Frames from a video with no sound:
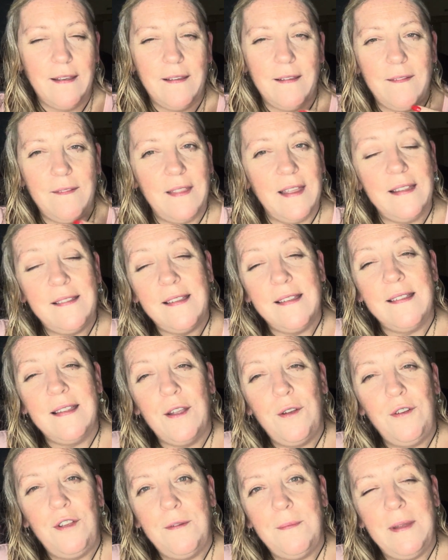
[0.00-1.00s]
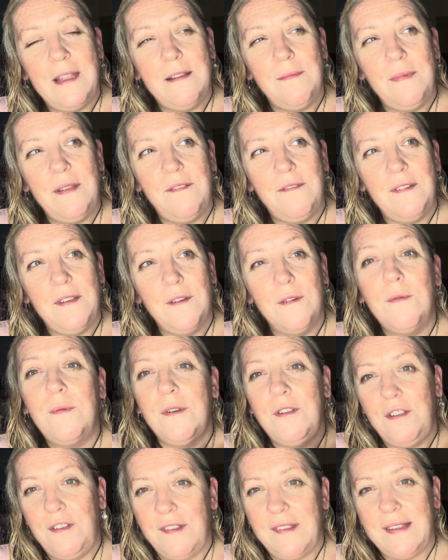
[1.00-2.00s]
this is how you made me feel
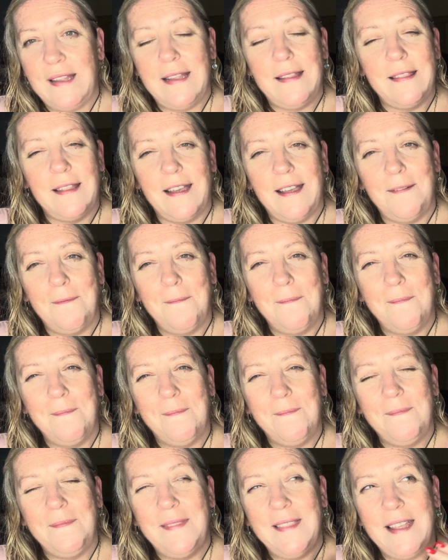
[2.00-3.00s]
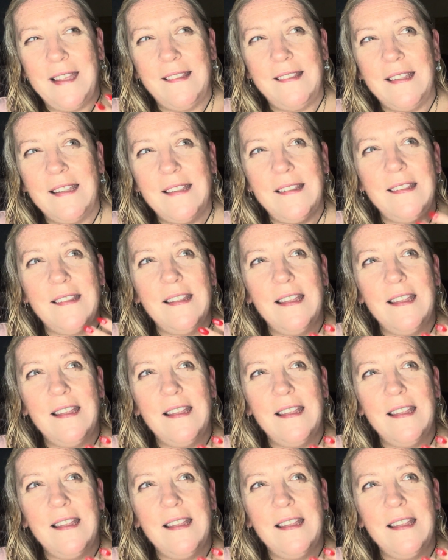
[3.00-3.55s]
when you said that. This is